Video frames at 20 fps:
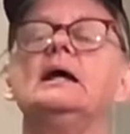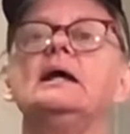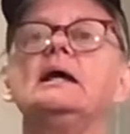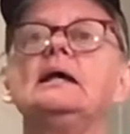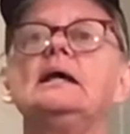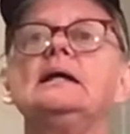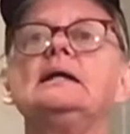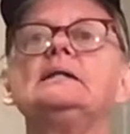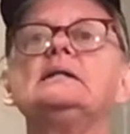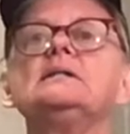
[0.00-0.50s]

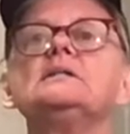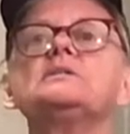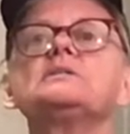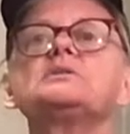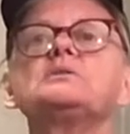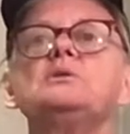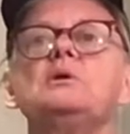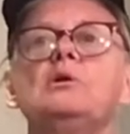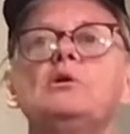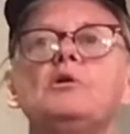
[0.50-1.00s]
It
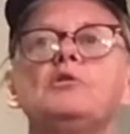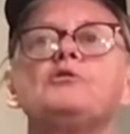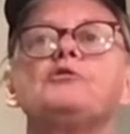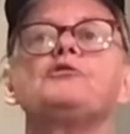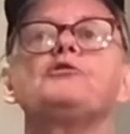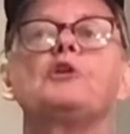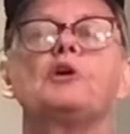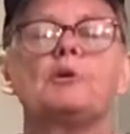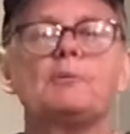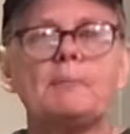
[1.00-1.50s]
is
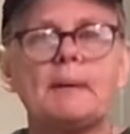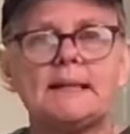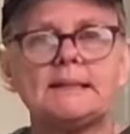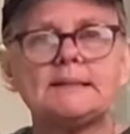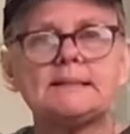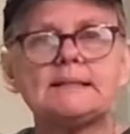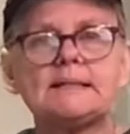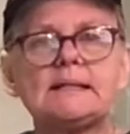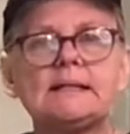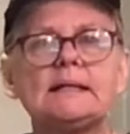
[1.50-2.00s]

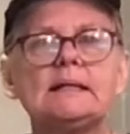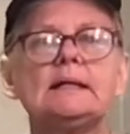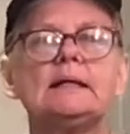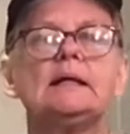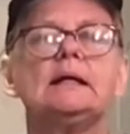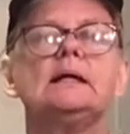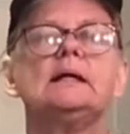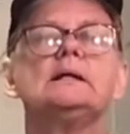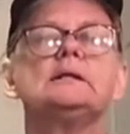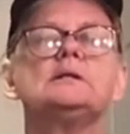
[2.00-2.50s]
fermenting, it